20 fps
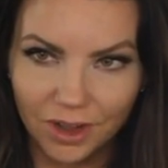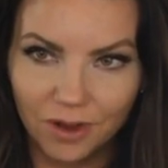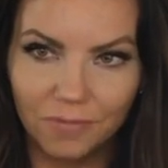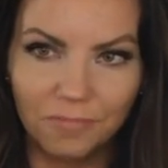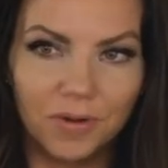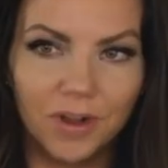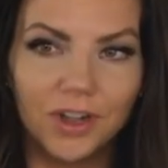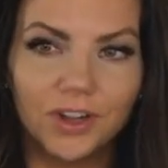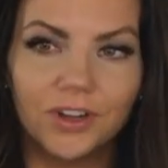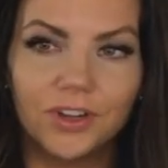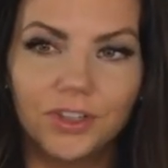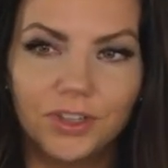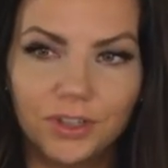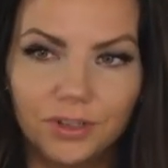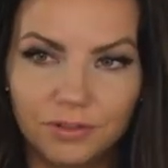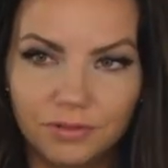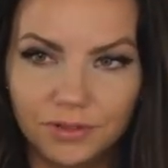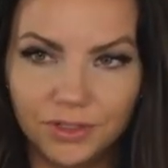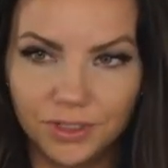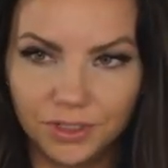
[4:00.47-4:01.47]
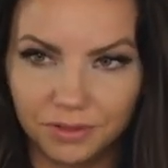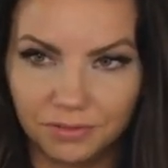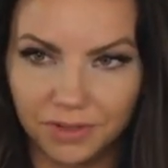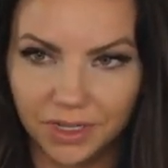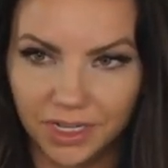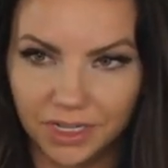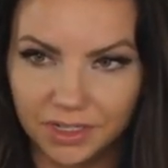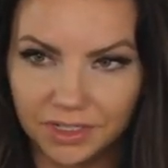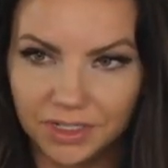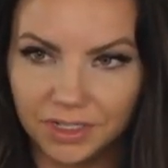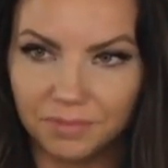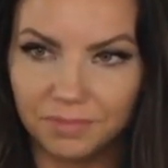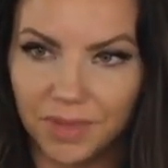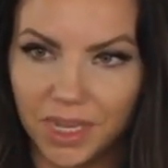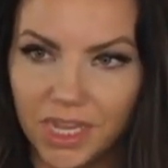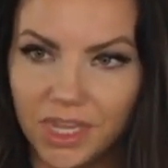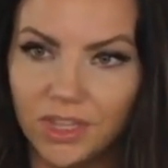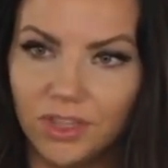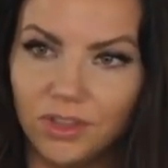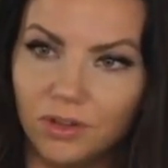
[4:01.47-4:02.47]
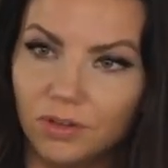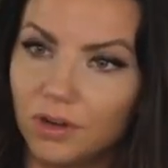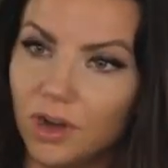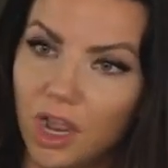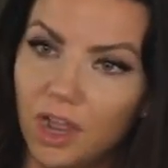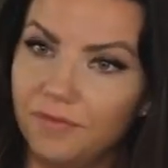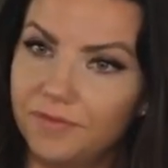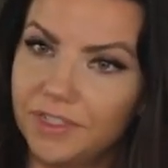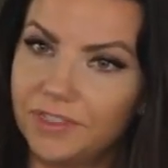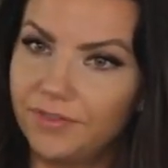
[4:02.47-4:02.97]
What are you doing to make your office